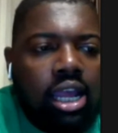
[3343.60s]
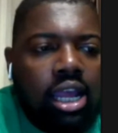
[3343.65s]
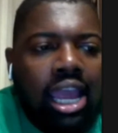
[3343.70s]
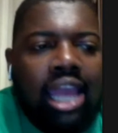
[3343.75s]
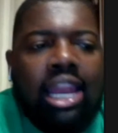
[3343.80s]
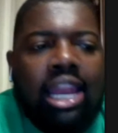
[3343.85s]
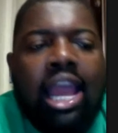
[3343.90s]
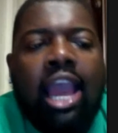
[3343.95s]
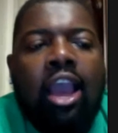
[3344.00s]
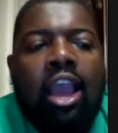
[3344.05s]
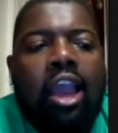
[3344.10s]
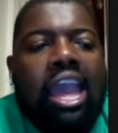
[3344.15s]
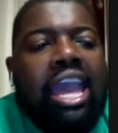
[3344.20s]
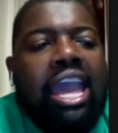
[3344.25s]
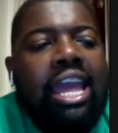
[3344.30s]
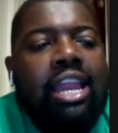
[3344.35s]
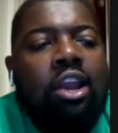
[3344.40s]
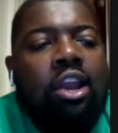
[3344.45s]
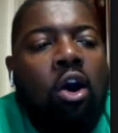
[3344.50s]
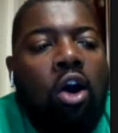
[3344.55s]

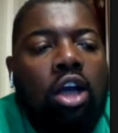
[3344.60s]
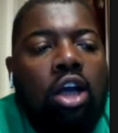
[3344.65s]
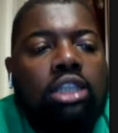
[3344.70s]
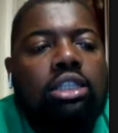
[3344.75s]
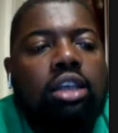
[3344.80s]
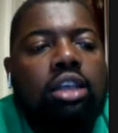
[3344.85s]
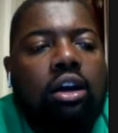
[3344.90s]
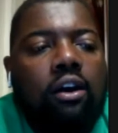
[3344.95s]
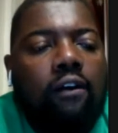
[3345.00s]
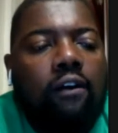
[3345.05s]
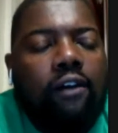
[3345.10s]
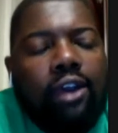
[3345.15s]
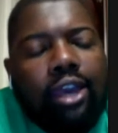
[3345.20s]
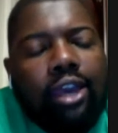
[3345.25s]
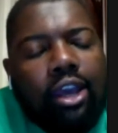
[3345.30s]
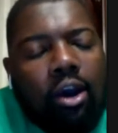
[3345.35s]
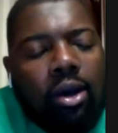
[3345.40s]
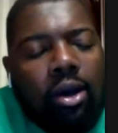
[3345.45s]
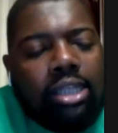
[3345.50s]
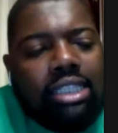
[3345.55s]
And also
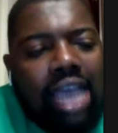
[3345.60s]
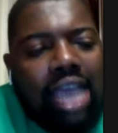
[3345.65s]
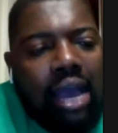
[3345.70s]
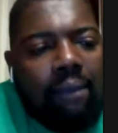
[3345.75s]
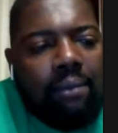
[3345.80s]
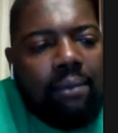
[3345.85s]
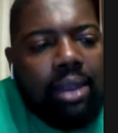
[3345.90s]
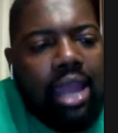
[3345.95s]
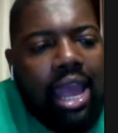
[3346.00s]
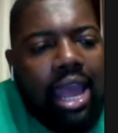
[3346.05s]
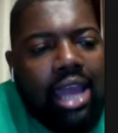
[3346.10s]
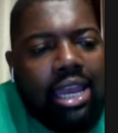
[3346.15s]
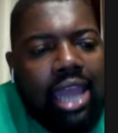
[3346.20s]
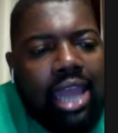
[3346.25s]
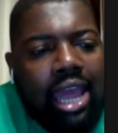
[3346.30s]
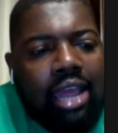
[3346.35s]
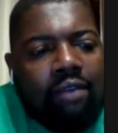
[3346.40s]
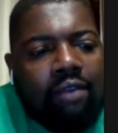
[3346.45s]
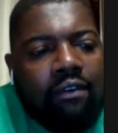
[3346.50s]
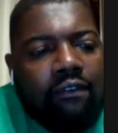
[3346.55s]
on top of that,
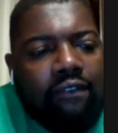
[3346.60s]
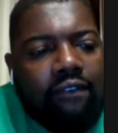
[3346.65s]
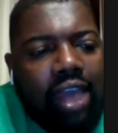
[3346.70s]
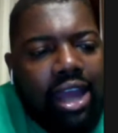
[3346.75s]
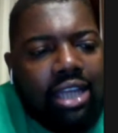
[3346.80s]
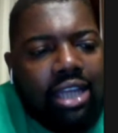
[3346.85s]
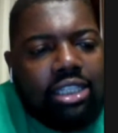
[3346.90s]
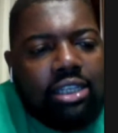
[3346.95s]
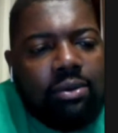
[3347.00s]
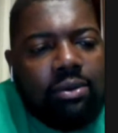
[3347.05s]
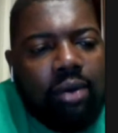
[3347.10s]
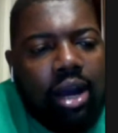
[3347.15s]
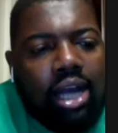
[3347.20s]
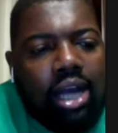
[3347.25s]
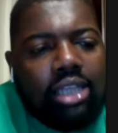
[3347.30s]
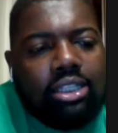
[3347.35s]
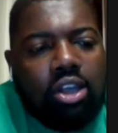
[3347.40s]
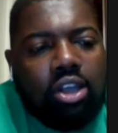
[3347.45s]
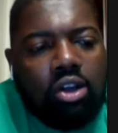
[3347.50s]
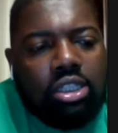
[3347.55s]
not even fantasy
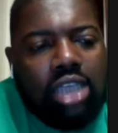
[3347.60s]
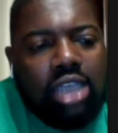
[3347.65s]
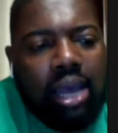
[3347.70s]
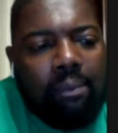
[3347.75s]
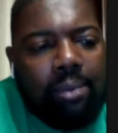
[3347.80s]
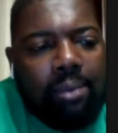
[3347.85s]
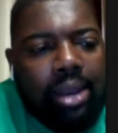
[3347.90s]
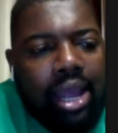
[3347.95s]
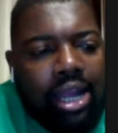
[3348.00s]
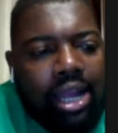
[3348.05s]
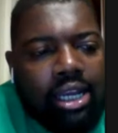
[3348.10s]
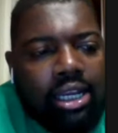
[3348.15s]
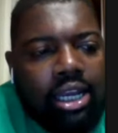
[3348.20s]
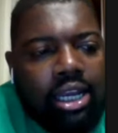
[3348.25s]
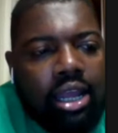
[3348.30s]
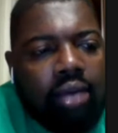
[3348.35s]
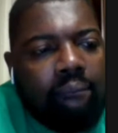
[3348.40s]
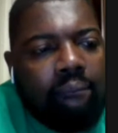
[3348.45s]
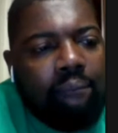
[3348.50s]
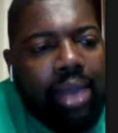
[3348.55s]
wise, on top of that,
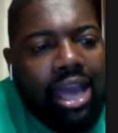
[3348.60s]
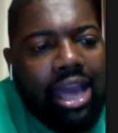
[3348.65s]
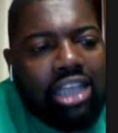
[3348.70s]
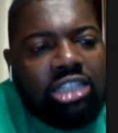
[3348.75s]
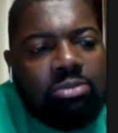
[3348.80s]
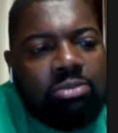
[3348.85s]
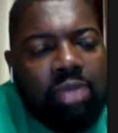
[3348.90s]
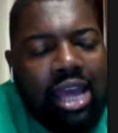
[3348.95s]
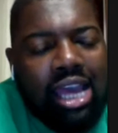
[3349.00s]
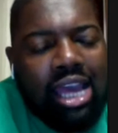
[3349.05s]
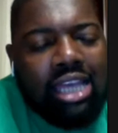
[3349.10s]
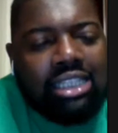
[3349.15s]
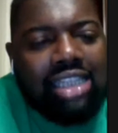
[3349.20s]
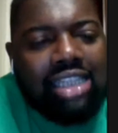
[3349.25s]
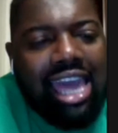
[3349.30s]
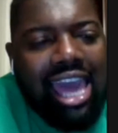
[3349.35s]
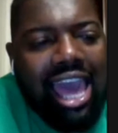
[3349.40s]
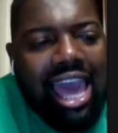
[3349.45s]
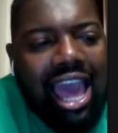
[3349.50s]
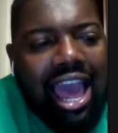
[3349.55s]
the best plays
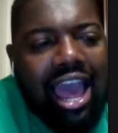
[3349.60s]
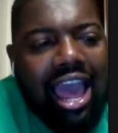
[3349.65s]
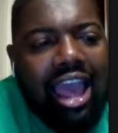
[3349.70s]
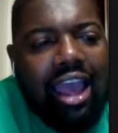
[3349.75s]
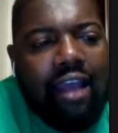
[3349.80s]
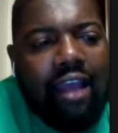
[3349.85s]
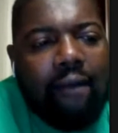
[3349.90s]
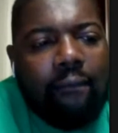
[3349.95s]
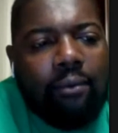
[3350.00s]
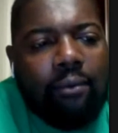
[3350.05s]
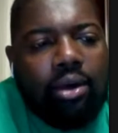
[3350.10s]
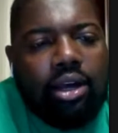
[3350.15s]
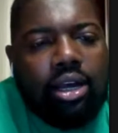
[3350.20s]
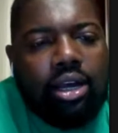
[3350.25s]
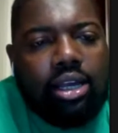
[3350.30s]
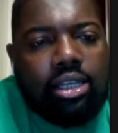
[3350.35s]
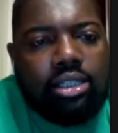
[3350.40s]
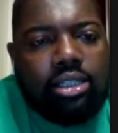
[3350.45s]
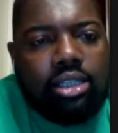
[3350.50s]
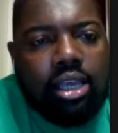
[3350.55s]
they had
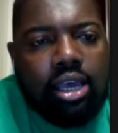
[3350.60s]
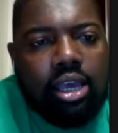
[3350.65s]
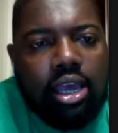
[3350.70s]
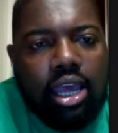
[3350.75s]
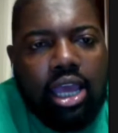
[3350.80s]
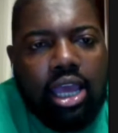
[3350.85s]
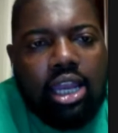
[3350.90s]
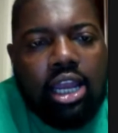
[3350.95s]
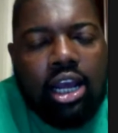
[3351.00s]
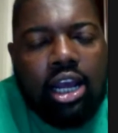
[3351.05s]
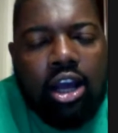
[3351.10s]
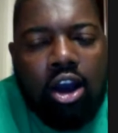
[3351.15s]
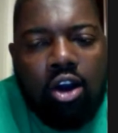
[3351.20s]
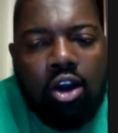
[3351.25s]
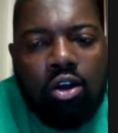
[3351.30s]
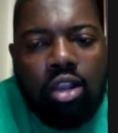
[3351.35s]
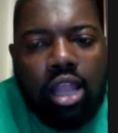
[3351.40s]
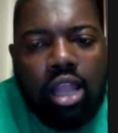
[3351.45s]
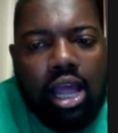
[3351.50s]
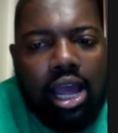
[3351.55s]
was in the
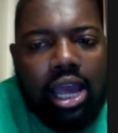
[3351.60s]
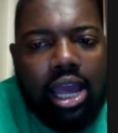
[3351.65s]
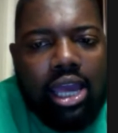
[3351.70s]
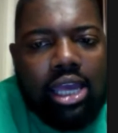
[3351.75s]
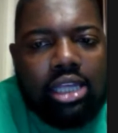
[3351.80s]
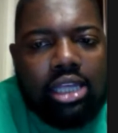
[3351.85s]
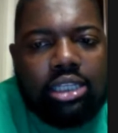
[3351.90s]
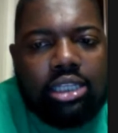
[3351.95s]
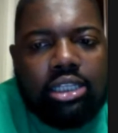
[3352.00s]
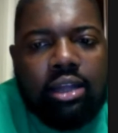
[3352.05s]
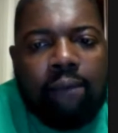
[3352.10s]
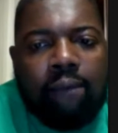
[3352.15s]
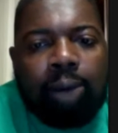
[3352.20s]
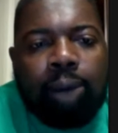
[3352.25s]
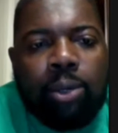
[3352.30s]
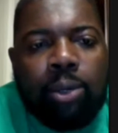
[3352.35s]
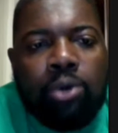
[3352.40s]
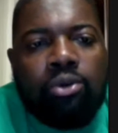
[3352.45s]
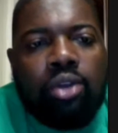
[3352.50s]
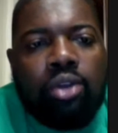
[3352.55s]
goal line is some
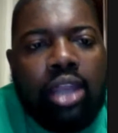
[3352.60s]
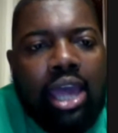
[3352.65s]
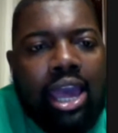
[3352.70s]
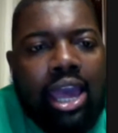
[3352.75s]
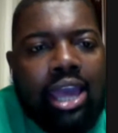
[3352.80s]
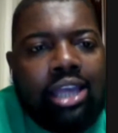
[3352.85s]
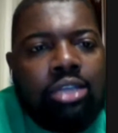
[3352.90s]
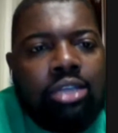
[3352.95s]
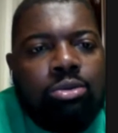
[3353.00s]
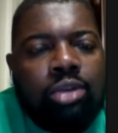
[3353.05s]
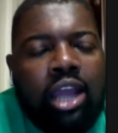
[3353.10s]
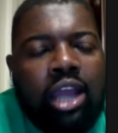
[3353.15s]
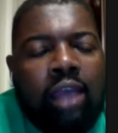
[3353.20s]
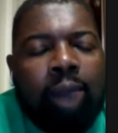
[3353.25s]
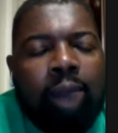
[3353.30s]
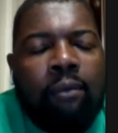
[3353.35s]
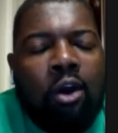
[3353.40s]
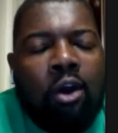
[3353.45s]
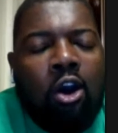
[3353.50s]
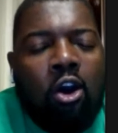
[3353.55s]
bootlegs where
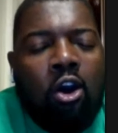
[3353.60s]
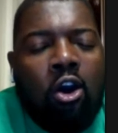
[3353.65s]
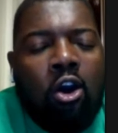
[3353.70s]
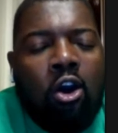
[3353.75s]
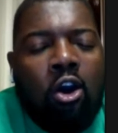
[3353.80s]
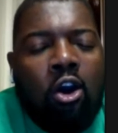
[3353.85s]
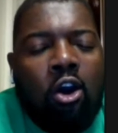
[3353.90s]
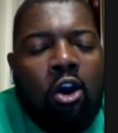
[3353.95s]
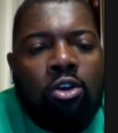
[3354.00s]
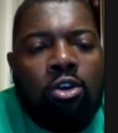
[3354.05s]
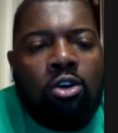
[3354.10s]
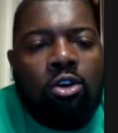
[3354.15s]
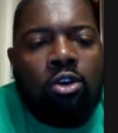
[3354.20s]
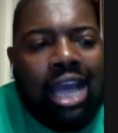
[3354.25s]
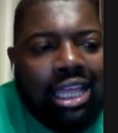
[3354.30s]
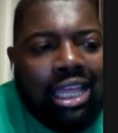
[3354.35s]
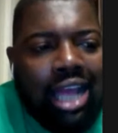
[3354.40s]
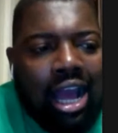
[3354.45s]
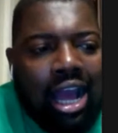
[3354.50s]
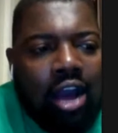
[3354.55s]
they roll Josh
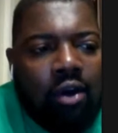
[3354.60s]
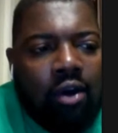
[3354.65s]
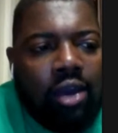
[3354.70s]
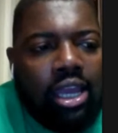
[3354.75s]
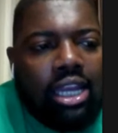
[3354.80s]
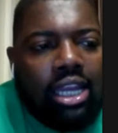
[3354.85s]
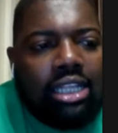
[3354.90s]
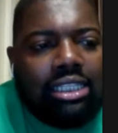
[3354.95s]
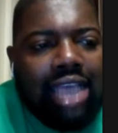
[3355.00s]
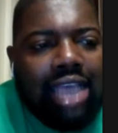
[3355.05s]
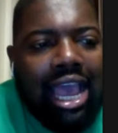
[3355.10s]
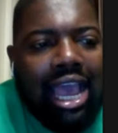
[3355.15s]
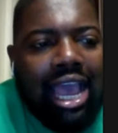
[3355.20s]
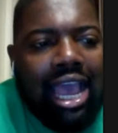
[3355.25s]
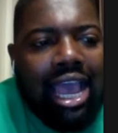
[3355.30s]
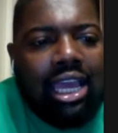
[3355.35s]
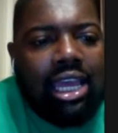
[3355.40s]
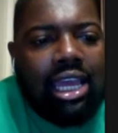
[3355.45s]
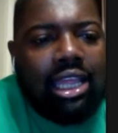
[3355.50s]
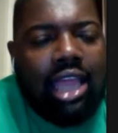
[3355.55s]
Allen out and the tight
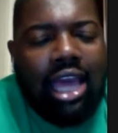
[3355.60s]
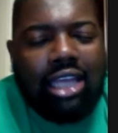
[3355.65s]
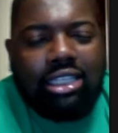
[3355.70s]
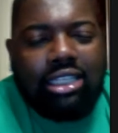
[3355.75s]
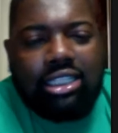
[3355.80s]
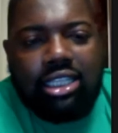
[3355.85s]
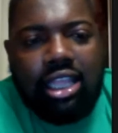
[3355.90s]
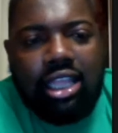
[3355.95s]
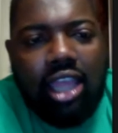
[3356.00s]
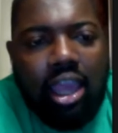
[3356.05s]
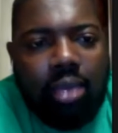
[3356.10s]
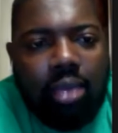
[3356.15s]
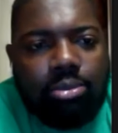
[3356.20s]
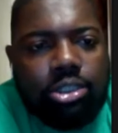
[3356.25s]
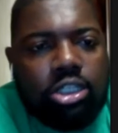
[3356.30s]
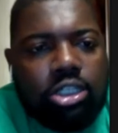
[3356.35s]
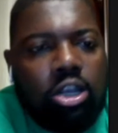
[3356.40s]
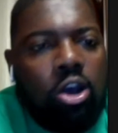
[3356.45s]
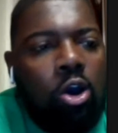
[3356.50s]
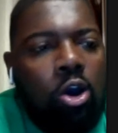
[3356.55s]
end like slip
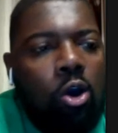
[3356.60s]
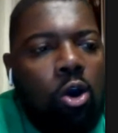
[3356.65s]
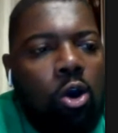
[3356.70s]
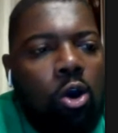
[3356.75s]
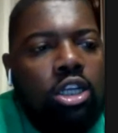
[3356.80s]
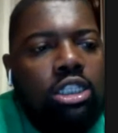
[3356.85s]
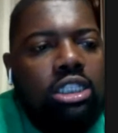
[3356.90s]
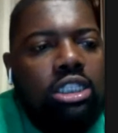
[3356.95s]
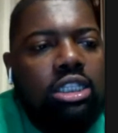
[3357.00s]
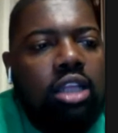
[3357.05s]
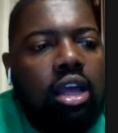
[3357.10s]
or